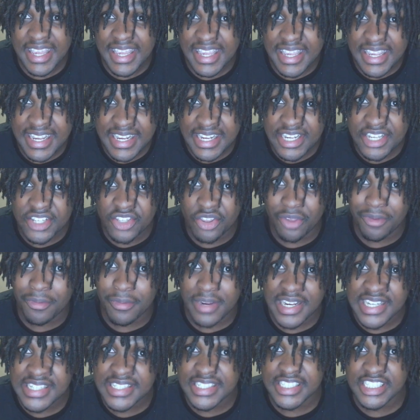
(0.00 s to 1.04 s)
he's the
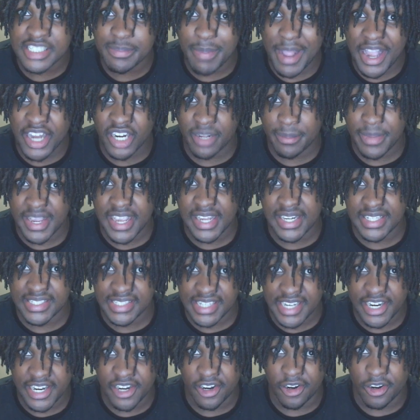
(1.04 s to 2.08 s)
reason Spider-Man is
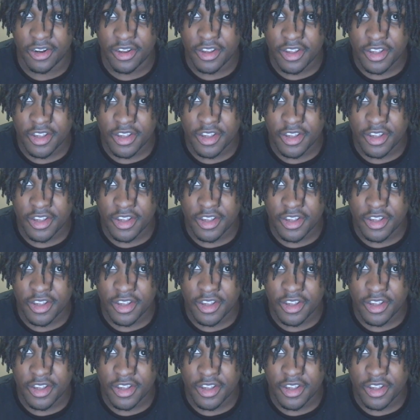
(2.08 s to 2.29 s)
here,